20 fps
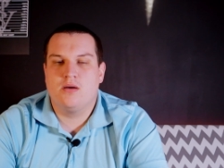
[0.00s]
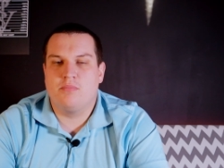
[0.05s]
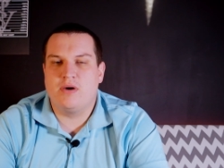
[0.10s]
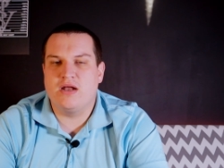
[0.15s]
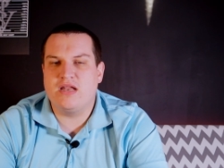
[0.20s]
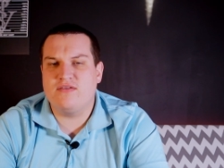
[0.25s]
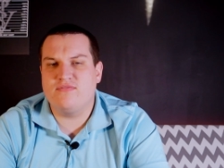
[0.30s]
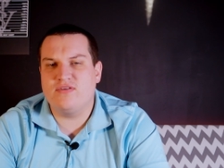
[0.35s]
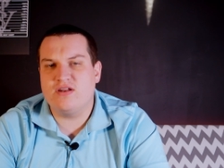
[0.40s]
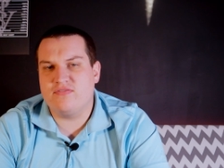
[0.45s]

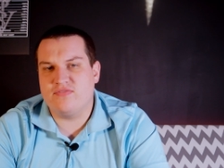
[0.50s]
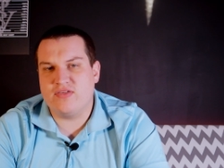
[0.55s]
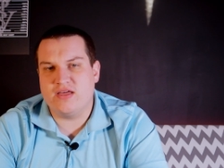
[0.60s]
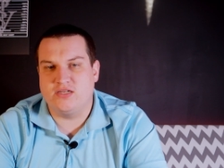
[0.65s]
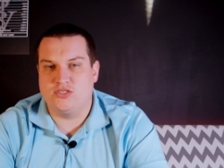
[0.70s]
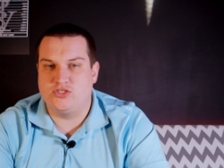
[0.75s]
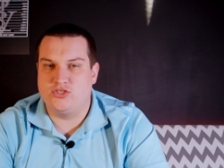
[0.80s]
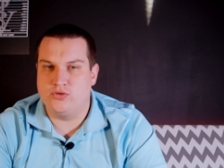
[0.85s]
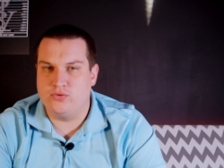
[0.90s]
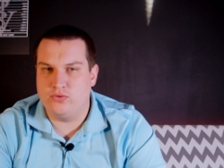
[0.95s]
But even if
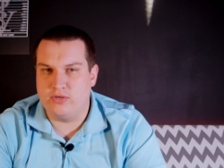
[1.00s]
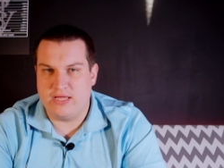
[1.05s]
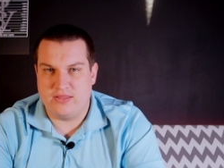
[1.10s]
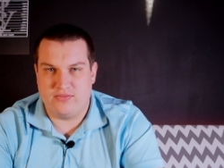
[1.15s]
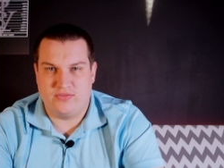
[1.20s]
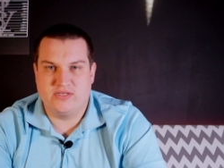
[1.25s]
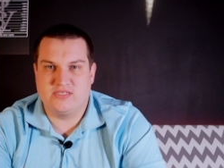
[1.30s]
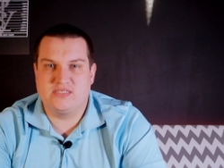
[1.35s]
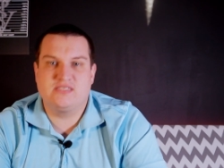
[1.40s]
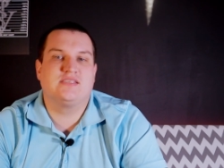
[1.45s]
they do
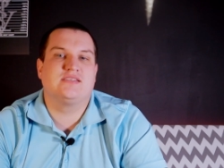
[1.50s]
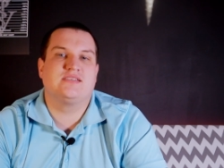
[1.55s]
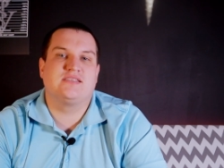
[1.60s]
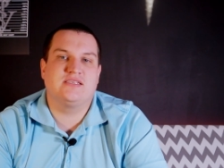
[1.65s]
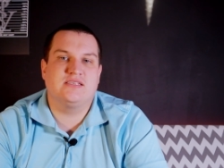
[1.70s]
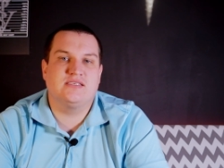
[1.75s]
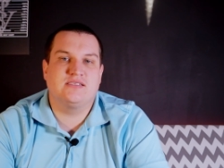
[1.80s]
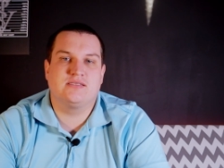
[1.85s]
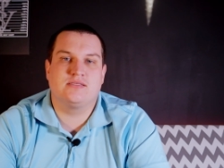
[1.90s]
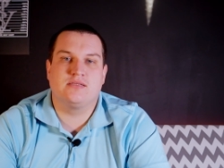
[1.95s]
get this
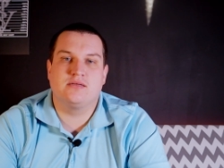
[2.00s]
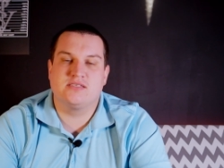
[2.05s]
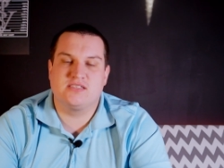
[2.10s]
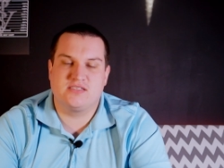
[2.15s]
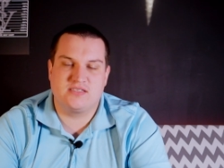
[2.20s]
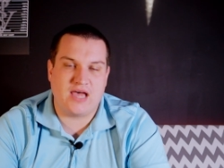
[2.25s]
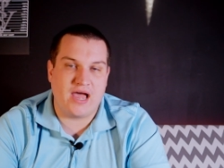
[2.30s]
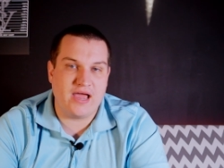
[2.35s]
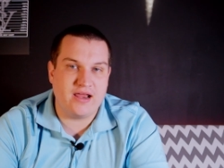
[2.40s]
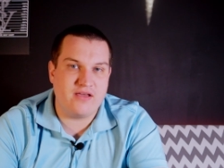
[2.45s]
disease, the
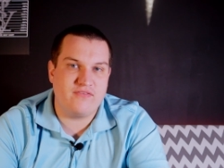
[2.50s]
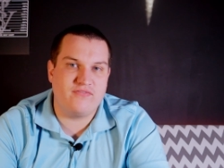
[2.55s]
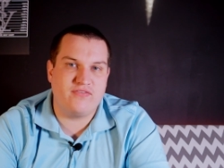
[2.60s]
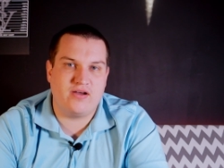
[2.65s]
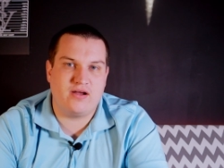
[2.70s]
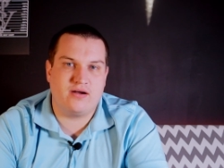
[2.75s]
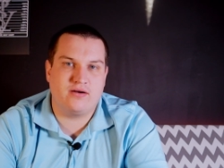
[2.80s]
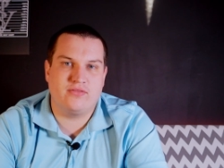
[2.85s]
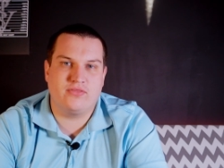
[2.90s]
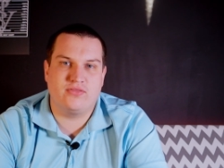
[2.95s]
side
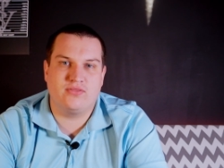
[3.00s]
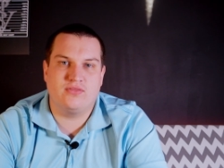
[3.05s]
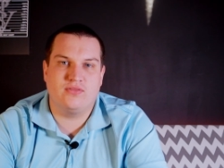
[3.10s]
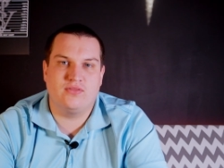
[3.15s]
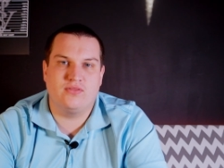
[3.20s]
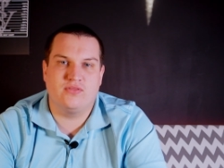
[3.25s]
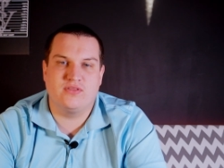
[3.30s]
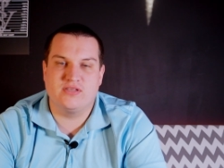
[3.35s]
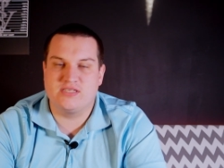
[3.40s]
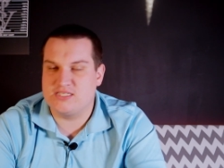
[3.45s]
effect,
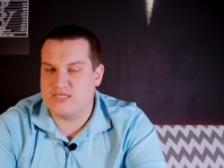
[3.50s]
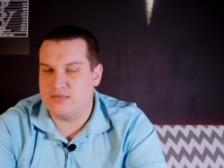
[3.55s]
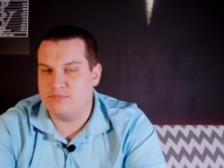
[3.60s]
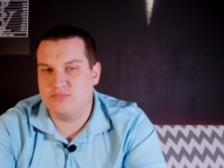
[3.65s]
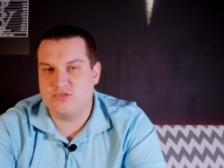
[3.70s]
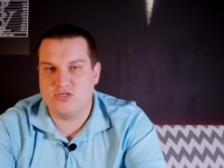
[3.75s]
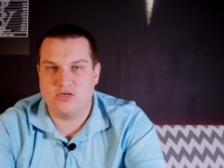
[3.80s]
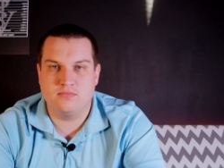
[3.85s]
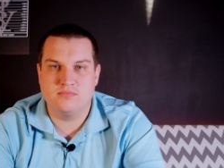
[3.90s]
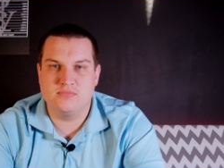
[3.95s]
the
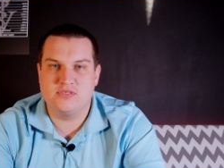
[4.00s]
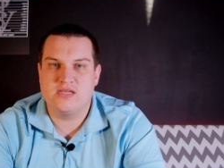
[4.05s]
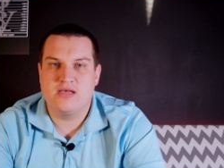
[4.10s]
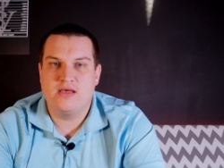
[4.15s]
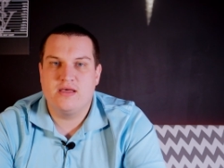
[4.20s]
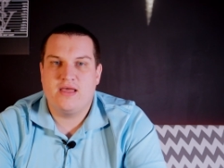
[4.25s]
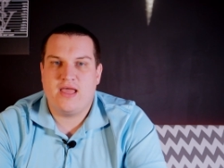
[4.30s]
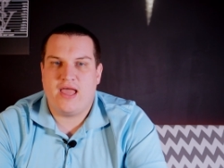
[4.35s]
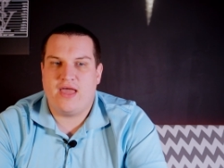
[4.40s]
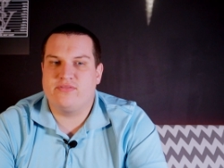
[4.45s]
symptoms,
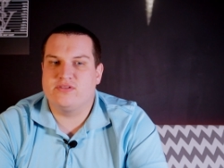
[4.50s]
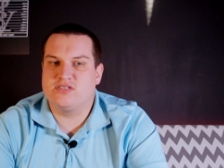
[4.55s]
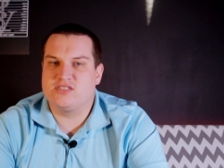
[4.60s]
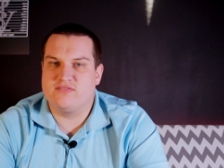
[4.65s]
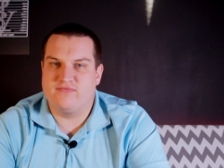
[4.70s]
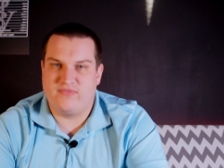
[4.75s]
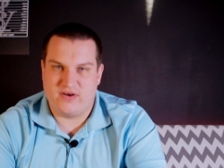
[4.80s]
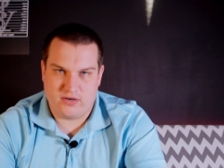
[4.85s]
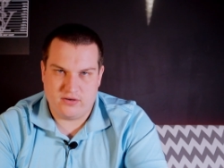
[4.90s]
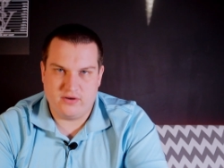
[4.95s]
and the
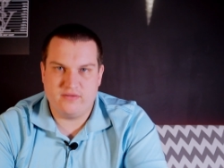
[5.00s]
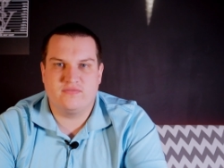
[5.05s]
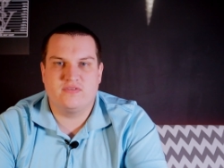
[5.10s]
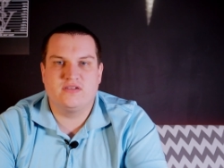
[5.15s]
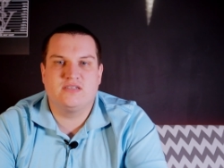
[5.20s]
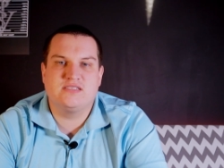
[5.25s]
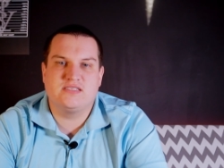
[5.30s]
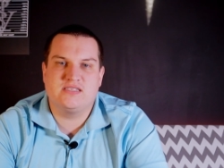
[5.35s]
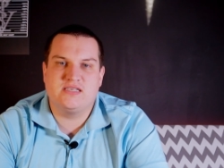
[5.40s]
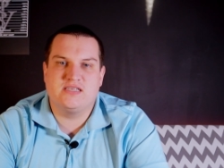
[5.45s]
severity of
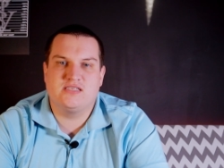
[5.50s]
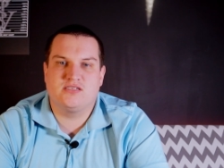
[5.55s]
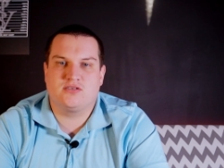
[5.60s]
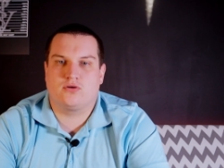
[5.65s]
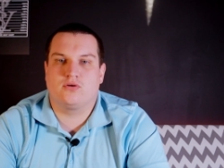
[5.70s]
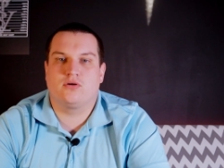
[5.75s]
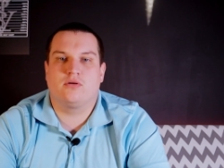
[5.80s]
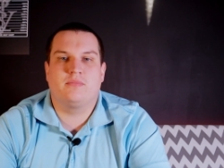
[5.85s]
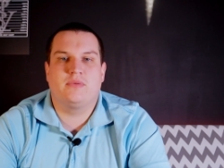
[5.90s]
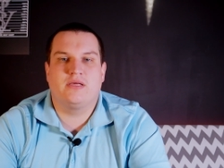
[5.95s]
the disease
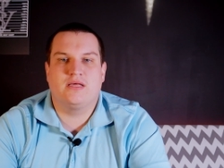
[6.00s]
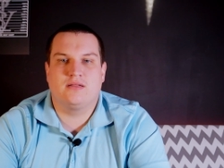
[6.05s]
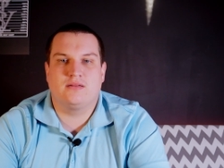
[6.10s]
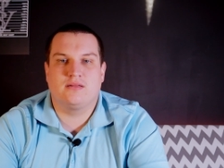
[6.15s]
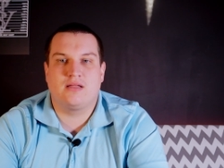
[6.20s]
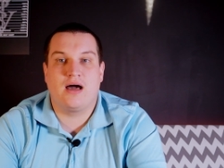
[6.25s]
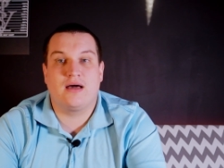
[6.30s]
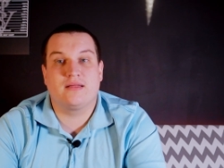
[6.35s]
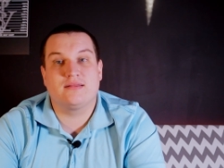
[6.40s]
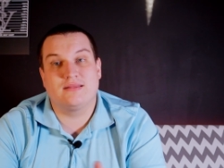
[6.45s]
are going to be a
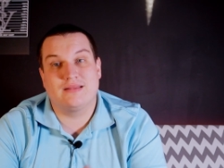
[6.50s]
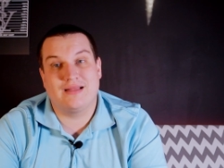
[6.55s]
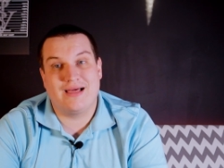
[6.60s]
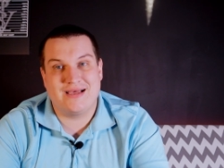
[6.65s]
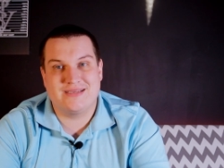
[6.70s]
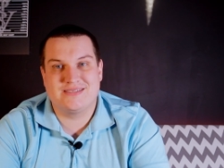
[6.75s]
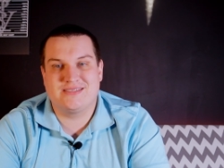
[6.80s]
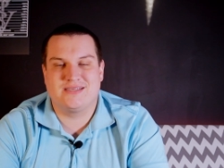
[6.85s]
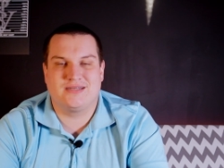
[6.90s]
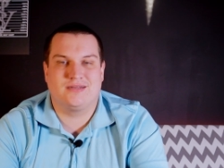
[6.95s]
lot
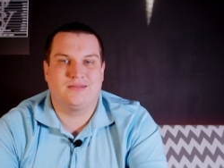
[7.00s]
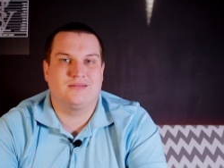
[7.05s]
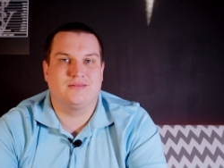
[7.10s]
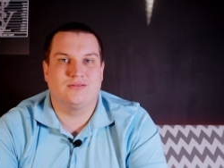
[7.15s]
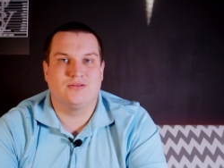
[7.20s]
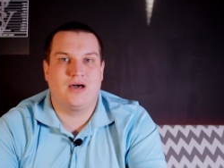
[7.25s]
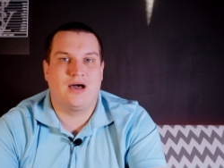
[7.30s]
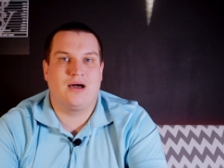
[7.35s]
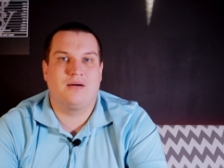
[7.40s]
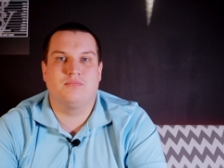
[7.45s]
less
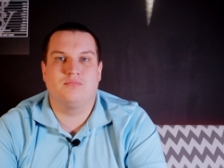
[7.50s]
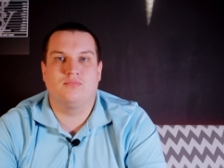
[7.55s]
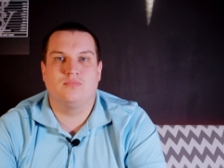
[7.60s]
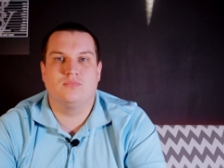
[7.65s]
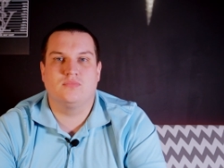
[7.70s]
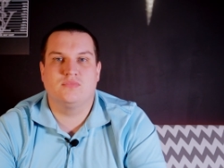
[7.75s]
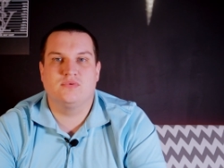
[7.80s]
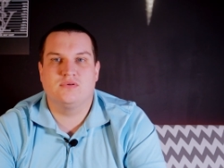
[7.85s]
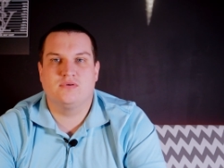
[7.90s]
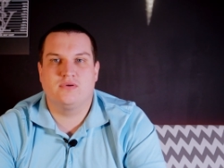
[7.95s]

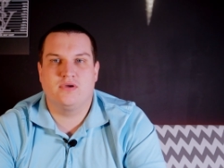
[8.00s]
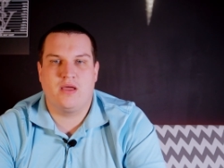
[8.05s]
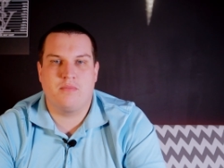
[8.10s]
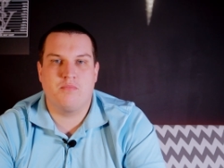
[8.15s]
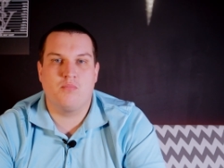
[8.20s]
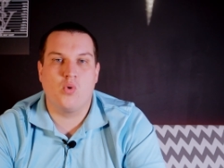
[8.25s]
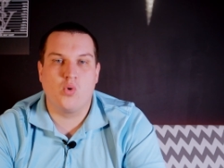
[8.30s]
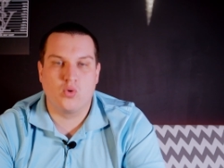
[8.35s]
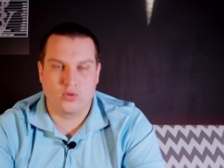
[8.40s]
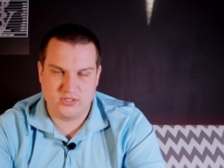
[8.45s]

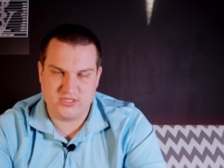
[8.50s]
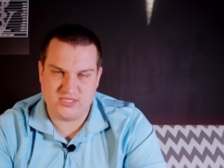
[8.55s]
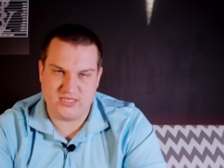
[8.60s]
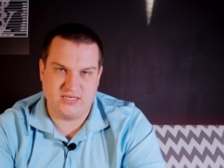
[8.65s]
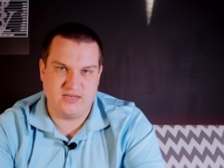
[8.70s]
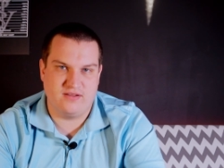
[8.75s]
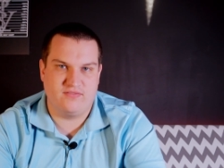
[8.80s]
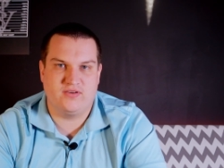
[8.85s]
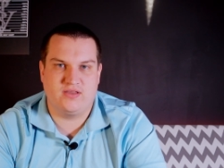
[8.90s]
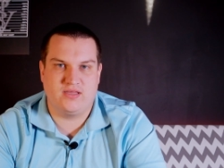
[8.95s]
and more
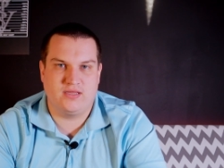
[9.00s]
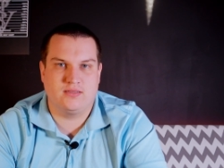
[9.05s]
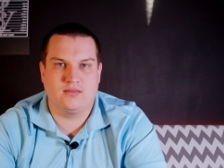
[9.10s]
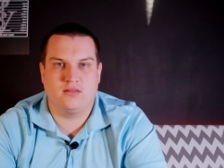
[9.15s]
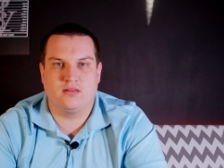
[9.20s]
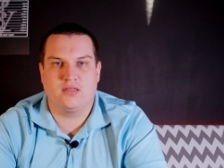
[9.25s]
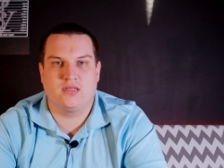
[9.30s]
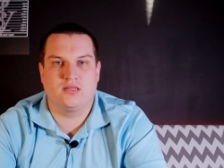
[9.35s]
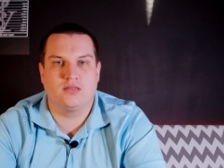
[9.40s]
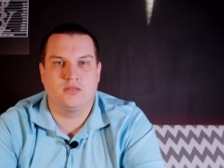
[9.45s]

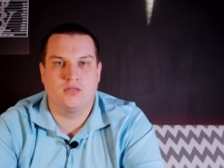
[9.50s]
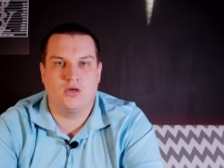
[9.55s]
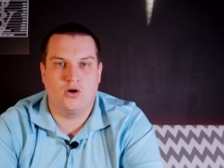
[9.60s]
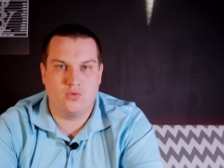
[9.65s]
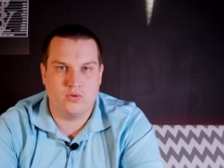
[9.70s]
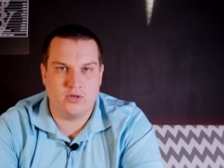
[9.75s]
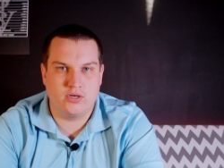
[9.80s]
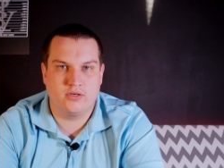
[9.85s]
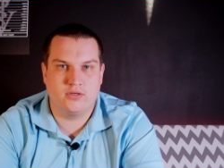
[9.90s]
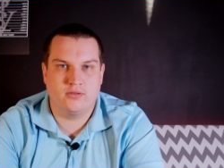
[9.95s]
significantly
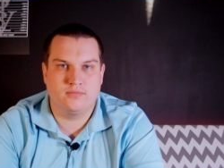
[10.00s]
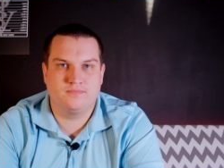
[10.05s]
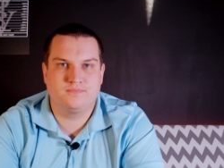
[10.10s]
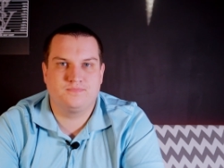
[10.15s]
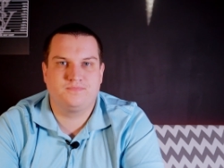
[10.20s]
lowered.